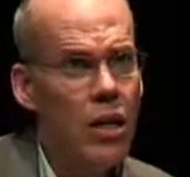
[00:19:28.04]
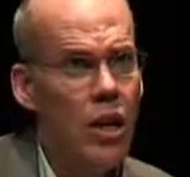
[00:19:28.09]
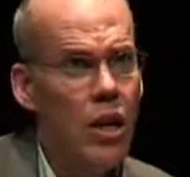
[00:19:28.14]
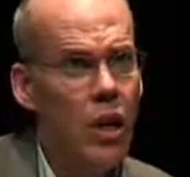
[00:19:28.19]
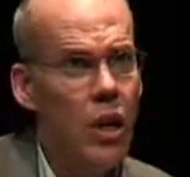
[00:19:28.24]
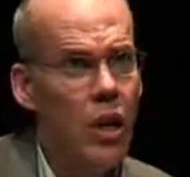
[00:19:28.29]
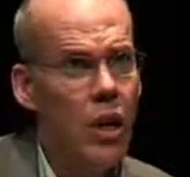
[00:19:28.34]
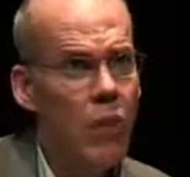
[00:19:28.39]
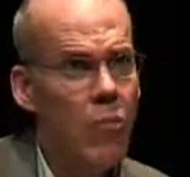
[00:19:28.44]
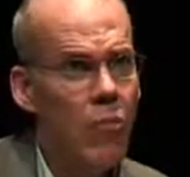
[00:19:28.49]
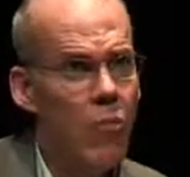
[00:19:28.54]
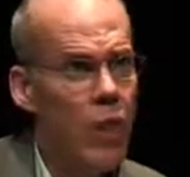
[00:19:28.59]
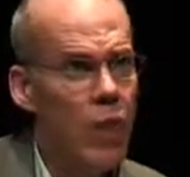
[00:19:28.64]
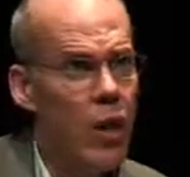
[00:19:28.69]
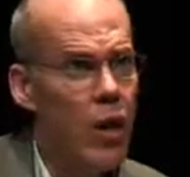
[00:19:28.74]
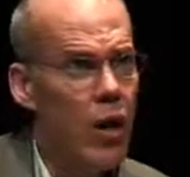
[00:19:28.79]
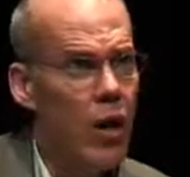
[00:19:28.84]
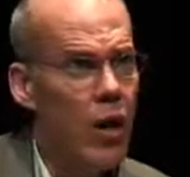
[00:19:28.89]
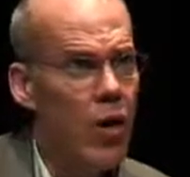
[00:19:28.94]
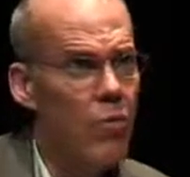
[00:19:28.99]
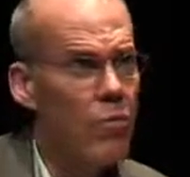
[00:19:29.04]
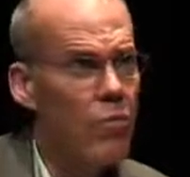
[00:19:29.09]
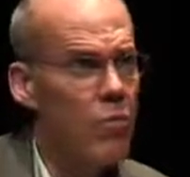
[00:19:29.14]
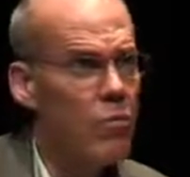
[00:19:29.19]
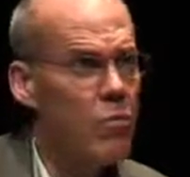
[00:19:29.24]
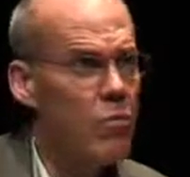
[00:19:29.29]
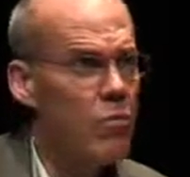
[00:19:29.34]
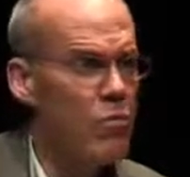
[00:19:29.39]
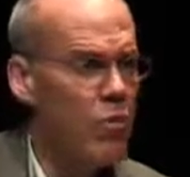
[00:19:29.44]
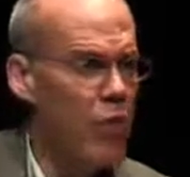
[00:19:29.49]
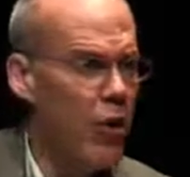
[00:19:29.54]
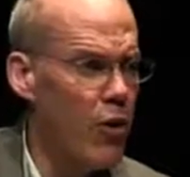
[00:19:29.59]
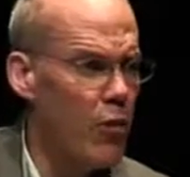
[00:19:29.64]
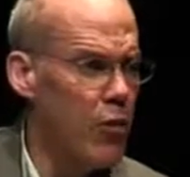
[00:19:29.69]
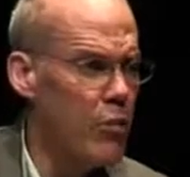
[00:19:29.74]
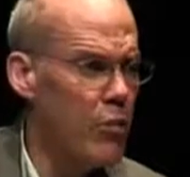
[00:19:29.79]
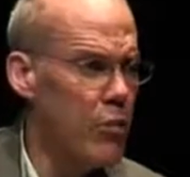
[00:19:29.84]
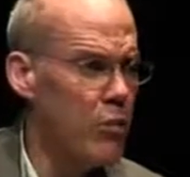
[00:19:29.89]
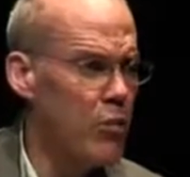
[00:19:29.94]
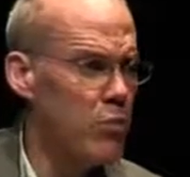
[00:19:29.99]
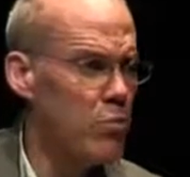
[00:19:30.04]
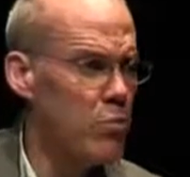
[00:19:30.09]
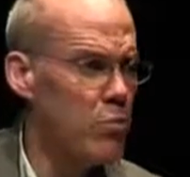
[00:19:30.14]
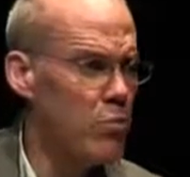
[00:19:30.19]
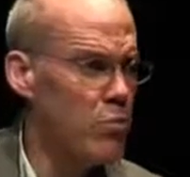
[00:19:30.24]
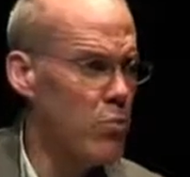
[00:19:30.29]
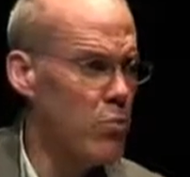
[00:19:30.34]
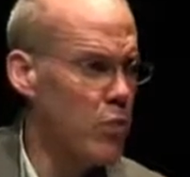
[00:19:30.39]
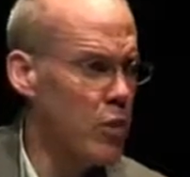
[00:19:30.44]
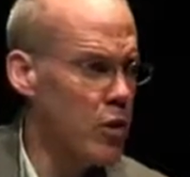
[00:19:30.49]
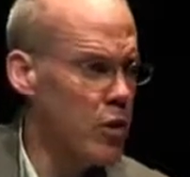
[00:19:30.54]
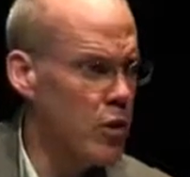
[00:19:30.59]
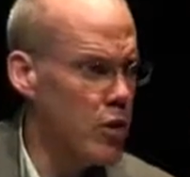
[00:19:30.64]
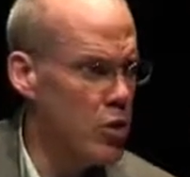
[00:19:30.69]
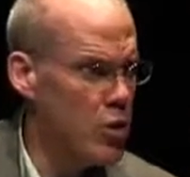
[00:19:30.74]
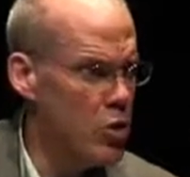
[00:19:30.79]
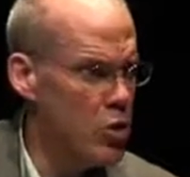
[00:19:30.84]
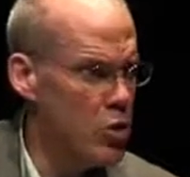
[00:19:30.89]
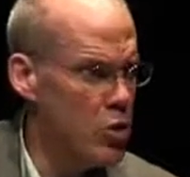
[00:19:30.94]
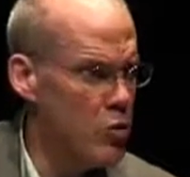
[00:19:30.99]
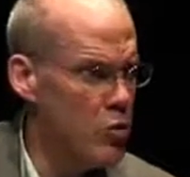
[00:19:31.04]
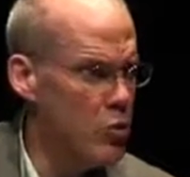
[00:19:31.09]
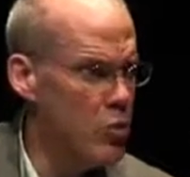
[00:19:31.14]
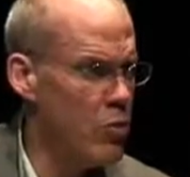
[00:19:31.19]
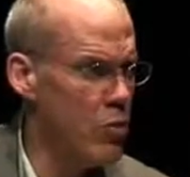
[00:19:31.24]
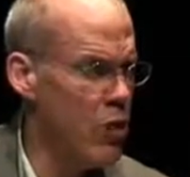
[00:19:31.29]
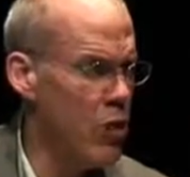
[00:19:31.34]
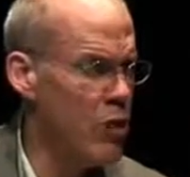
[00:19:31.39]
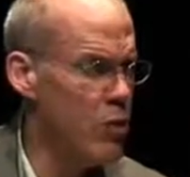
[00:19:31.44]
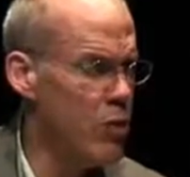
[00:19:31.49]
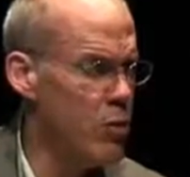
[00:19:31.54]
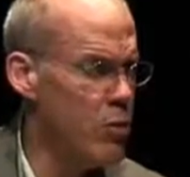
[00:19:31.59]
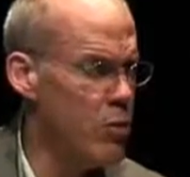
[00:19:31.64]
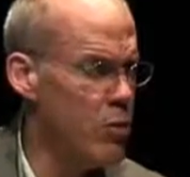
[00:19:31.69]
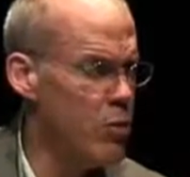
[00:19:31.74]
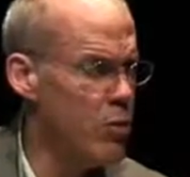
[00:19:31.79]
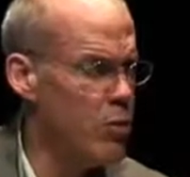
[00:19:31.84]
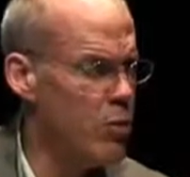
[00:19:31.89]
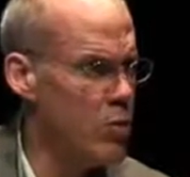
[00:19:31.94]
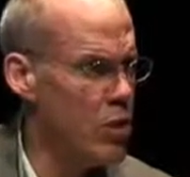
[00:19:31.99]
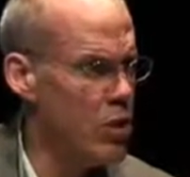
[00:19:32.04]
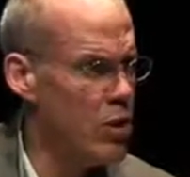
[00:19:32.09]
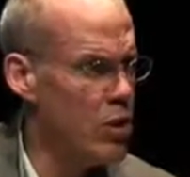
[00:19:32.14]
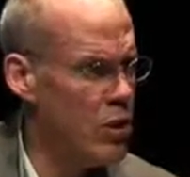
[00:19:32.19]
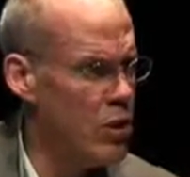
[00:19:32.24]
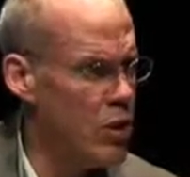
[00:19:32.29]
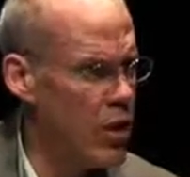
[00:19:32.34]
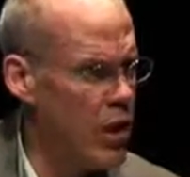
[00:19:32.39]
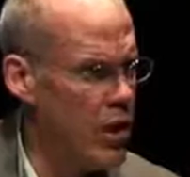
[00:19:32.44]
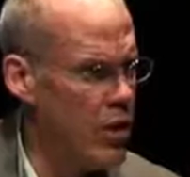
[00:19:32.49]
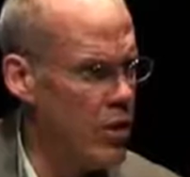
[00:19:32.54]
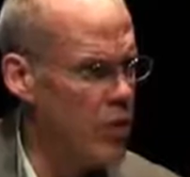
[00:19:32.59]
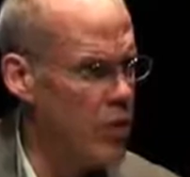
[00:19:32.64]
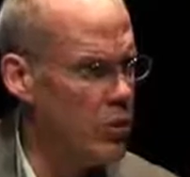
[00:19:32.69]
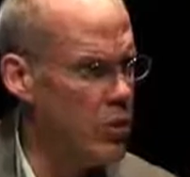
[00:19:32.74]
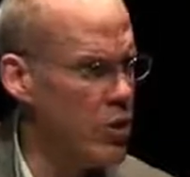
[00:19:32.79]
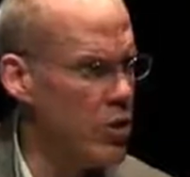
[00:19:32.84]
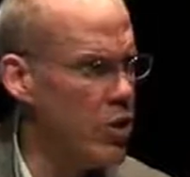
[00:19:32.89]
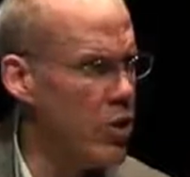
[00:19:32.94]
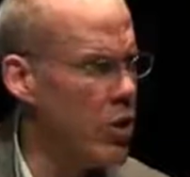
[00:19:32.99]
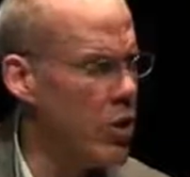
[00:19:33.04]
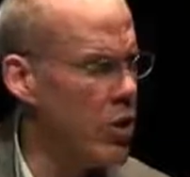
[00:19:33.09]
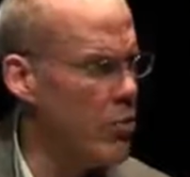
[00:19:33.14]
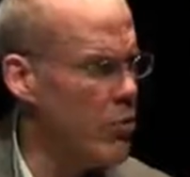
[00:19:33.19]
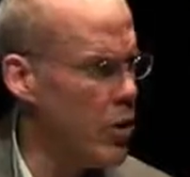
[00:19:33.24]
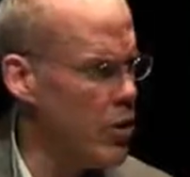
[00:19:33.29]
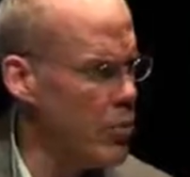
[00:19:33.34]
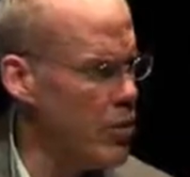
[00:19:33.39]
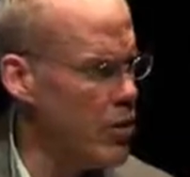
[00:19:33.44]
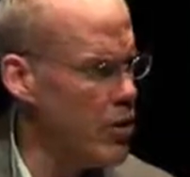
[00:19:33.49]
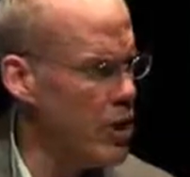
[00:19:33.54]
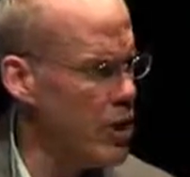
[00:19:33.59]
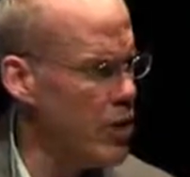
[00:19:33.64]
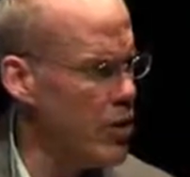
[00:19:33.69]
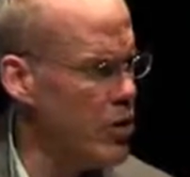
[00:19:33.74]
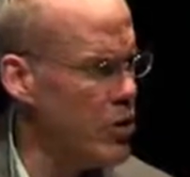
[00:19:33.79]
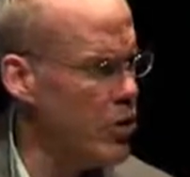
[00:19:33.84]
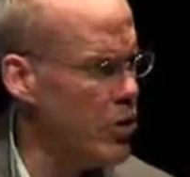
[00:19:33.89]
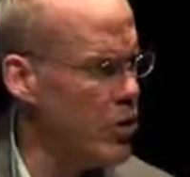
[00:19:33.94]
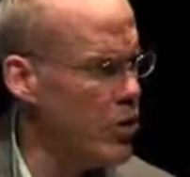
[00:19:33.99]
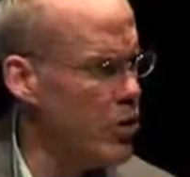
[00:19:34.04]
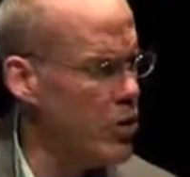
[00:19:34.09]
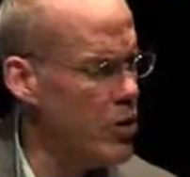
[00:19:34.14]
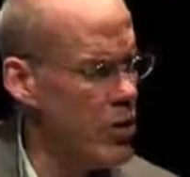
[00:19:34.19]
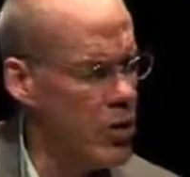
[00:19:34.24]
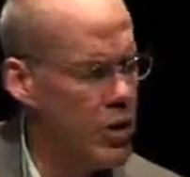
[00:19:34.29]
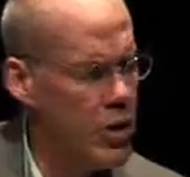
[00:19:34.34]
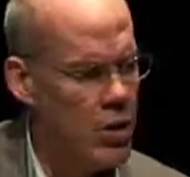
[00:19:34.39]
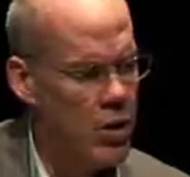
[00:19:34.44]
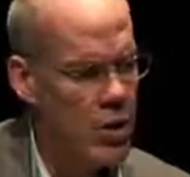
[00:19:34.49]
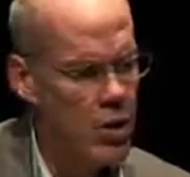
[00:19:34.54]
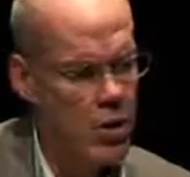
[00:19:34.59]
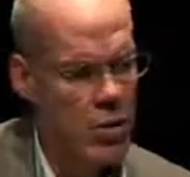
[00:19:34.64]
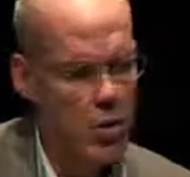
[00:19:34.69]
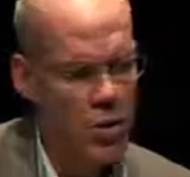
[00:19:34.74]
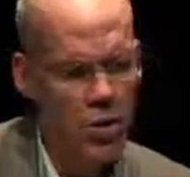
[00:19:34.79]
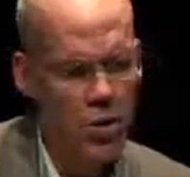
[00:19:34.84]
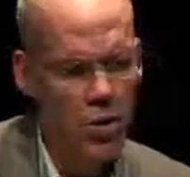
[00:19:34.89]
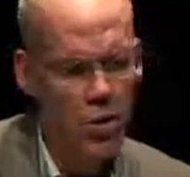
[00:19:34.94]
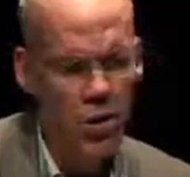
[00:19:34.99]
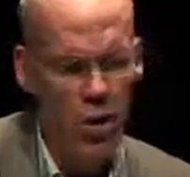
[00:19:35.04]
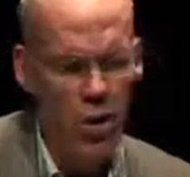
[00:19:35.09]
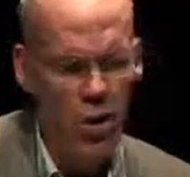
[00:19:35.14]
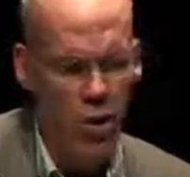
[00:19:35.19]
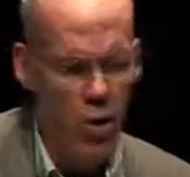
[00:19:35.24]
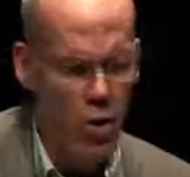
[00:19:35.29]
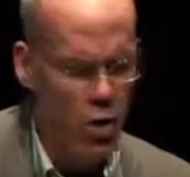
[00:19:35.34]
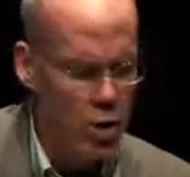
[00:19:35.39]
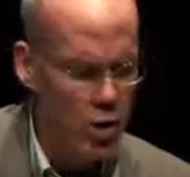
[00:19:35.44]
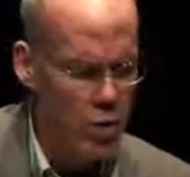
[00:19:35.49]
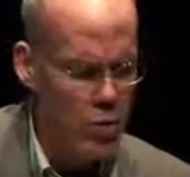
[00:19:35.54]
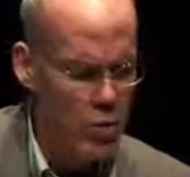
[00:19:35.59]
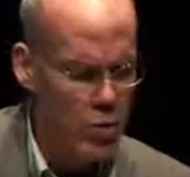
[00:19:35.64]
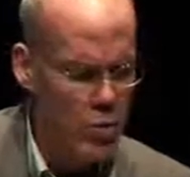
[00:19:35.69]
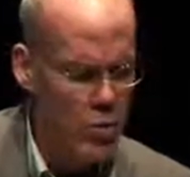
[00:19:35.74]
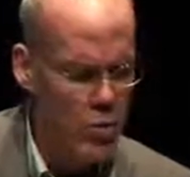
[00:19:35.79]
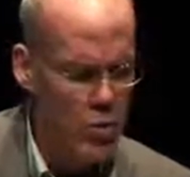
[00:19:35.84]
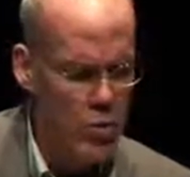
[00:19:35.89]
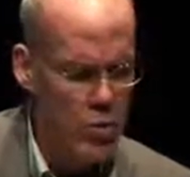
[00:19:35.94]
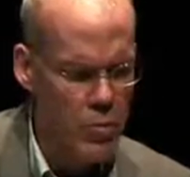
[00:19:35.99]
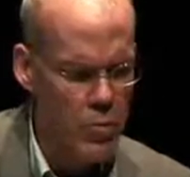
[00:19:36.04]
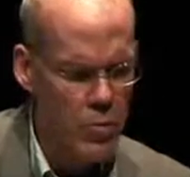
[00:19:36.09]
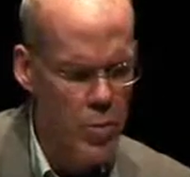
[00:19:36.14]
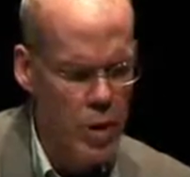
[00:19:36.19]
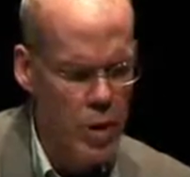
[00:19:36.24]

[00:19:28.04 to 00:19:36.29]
Farmers, people working in human rights, people working in health, public health, just all around the world.